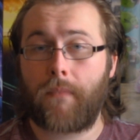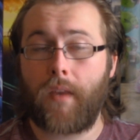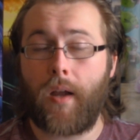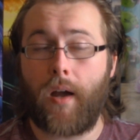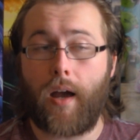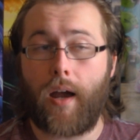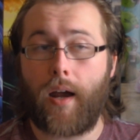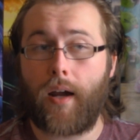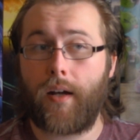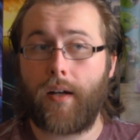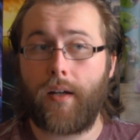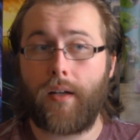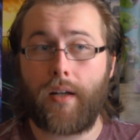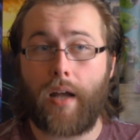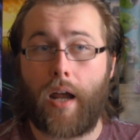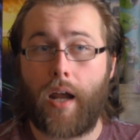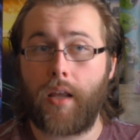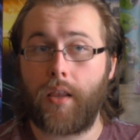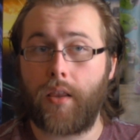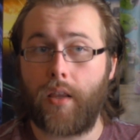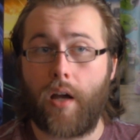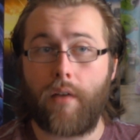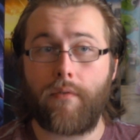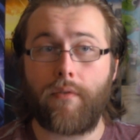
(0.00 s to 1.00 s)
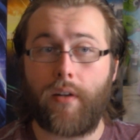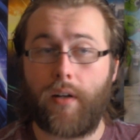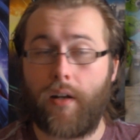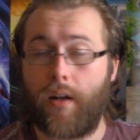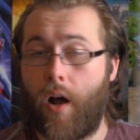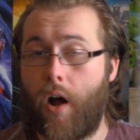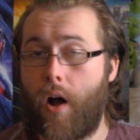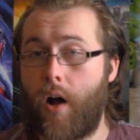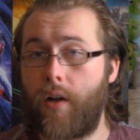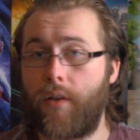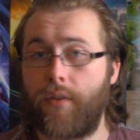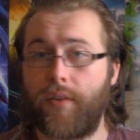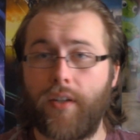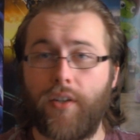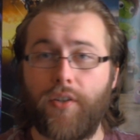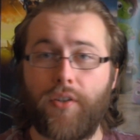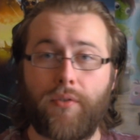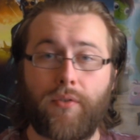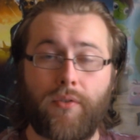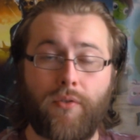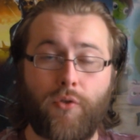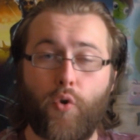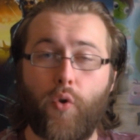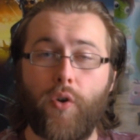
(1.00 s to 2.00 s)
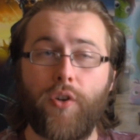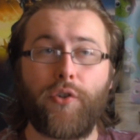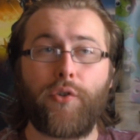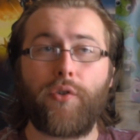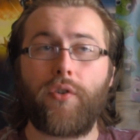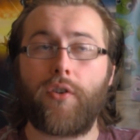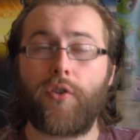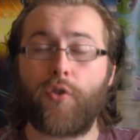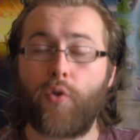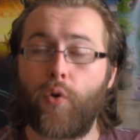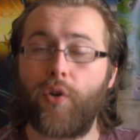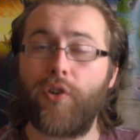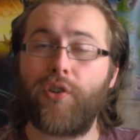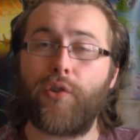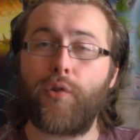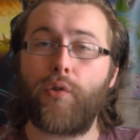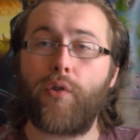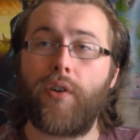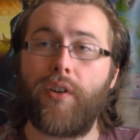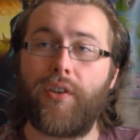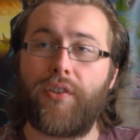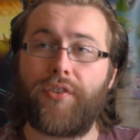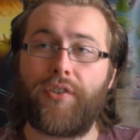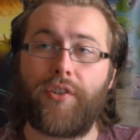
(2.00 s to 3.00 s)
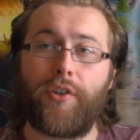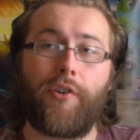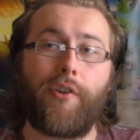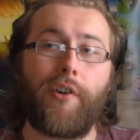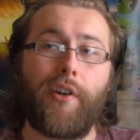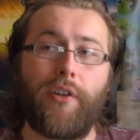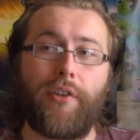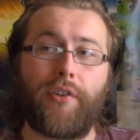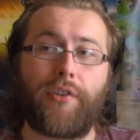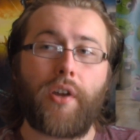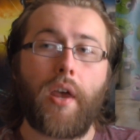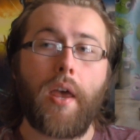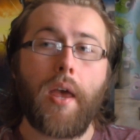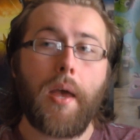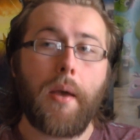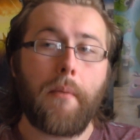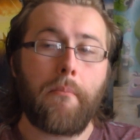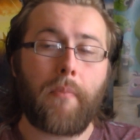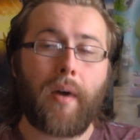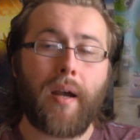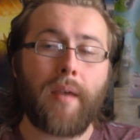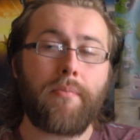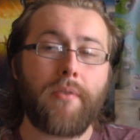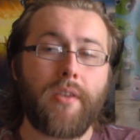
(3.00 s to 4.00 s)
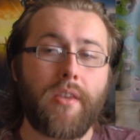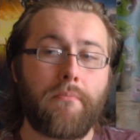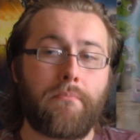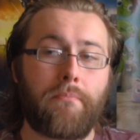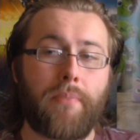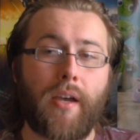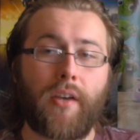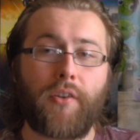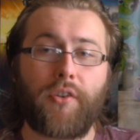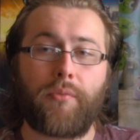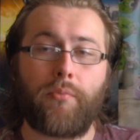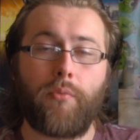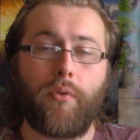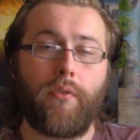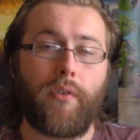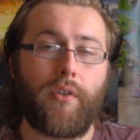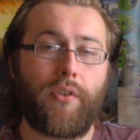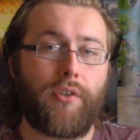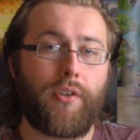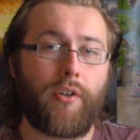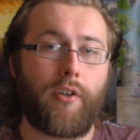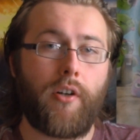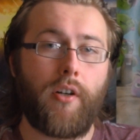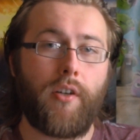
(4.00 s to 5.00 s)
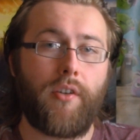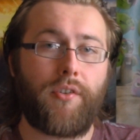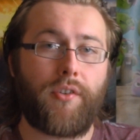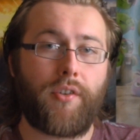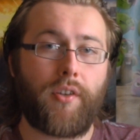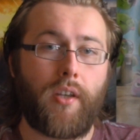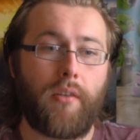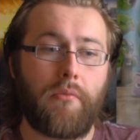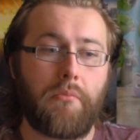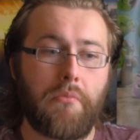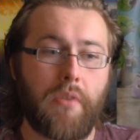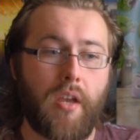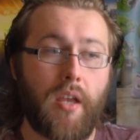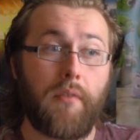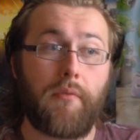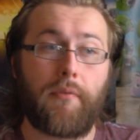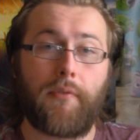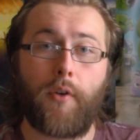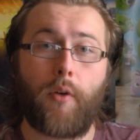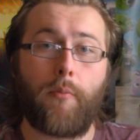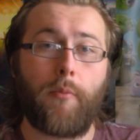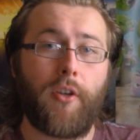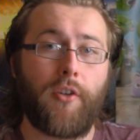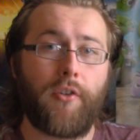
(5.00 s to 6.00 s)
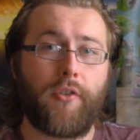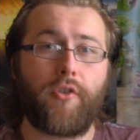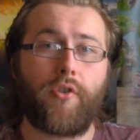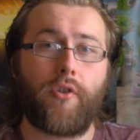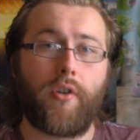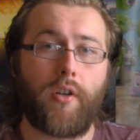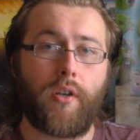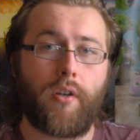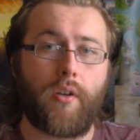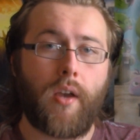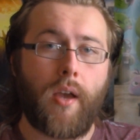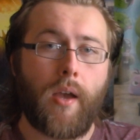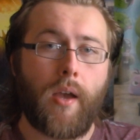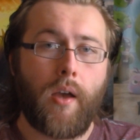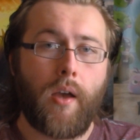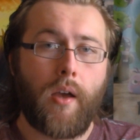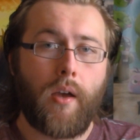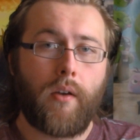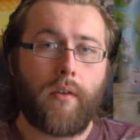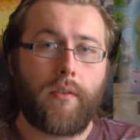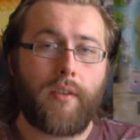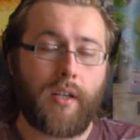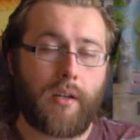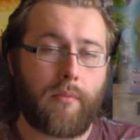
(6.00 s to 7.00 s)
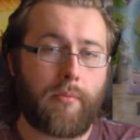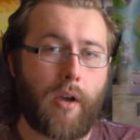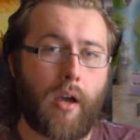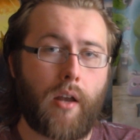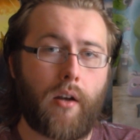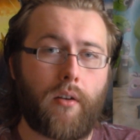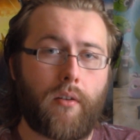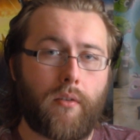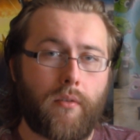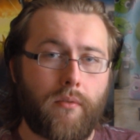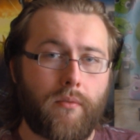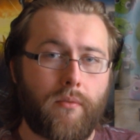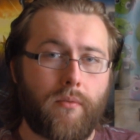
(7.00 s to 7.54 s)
I love it. All these the Toy Story series might be the best movie series in film history. Think about it.